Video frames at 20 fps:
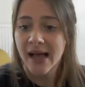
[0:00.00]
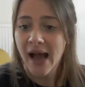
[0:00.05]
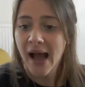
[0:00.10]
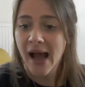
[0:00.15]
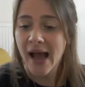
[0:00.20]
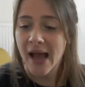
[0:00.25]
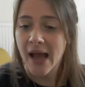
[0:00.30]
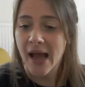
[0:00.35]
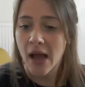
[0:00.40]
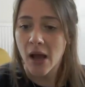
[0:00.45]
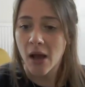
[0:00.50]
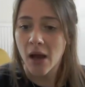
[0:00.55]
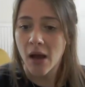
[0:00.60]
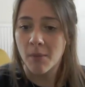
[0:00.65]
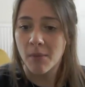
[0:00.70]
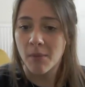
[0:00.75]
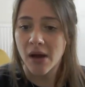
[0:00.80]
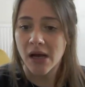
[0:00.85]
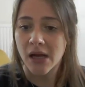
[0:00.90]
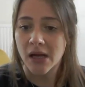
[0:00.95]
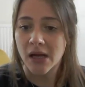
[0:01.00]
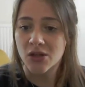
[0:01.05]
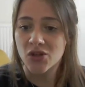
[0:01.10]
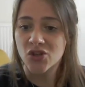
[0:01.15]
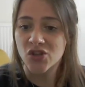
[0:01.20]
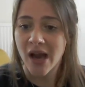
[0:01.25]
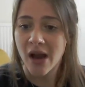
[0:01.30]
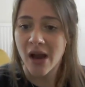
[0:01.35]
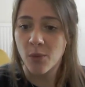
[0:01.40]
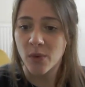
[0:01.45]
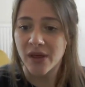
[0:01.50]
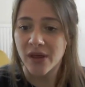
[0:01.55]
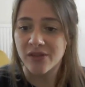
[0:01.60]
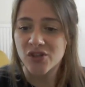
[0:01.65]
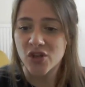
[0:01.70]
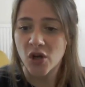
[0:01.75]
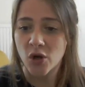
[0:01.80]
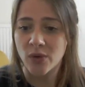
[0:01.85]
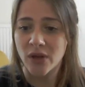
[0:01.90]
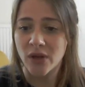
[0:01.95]
a chat with
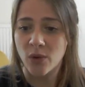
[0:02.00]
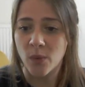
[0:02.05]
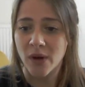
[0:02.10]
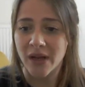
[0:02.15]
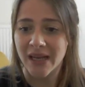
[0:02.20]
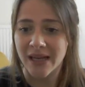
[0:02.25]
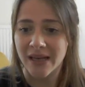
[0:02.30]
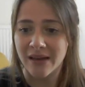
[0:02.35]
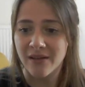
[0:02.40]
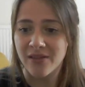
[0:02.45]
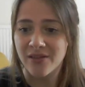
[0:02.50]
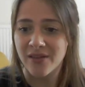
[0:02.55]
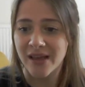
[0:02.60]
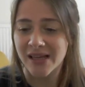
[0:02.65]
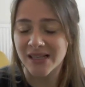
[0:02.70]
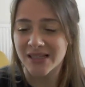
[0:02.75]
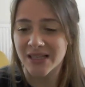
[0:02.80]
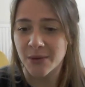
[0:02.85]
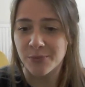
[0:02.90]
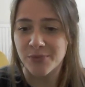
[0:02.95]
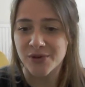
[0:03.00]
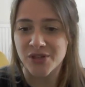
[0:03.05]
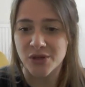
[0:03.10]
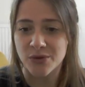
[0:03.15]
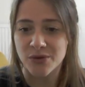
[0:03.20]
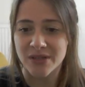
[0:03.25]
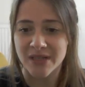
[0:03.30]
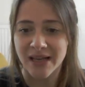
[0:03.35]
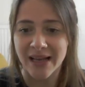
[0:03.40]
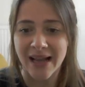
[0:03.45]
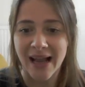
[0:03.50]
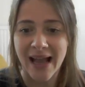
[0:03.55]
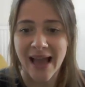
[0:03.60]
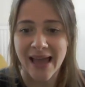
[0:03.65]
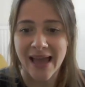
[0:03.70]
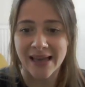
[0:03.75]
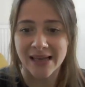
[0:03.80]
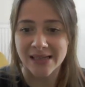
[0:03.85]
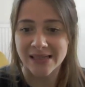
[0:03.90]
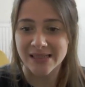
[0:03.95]
Tony-winning theatre producer
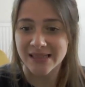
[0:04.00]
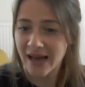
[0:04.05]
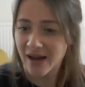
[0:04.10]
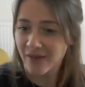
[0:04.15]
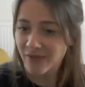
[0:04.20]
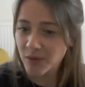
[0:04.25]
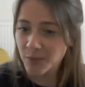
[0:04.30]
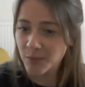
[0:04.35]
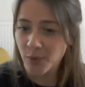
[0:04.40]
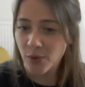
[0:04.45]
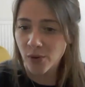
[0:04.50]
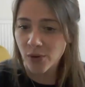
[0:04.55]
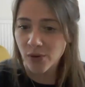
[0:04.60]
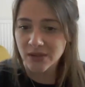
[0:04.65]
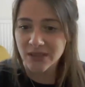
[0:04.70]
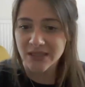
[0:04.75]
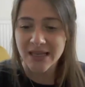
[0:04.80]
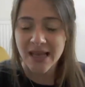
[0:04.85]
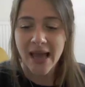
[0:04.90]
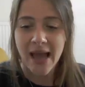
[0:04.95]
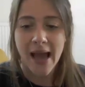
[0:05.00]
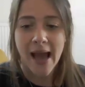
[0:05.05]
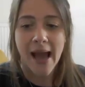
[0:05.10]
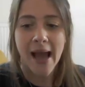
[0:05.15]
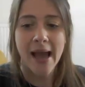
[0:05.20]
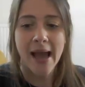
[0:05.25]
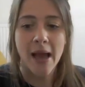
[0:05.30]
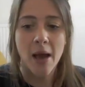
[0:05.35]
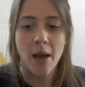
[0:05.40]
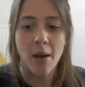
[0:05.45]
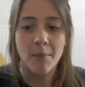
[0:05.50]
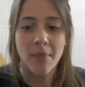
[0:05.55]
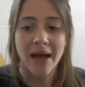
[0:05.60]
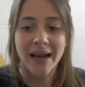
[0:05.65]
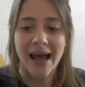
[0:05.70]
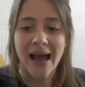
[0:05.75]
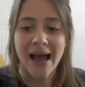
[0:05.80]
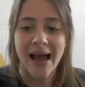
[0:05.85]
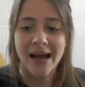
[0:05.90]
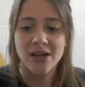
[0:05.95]
Ken Davenport, an
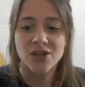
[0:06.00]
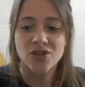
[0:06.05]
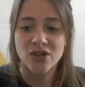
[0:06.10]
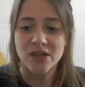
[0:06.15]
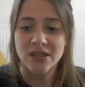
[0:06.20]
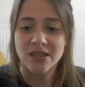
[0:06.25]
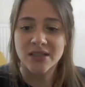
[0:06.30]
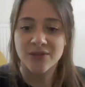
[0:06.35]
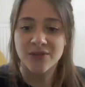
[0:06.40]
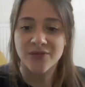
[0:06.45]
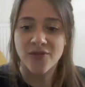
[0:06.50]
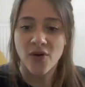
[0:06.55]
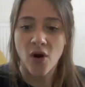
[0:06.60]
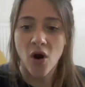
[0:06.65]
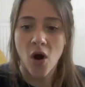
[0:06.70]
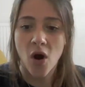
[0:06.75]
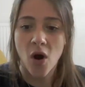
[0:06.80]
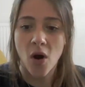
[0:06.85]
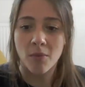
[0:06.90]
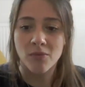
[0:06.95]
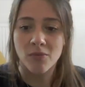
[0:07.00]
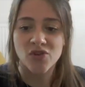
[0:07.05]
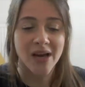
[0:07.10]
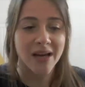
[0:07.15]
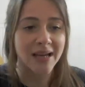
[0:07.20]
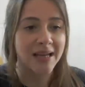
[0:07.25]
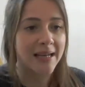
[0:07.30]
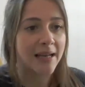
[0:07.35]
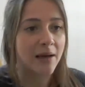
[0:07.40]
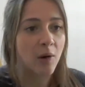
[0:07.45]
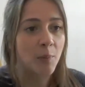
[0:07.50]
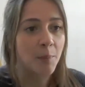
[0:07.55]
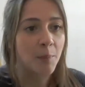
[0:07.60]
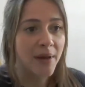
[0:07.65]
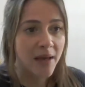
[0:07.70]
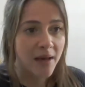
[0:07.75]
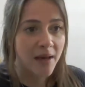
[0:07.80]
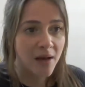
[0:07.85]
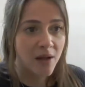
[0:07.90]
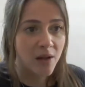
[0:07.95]
actress from Jagged Little
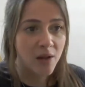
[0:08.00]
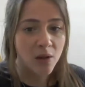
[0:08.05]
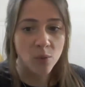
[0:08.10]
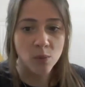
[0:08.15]
Pill.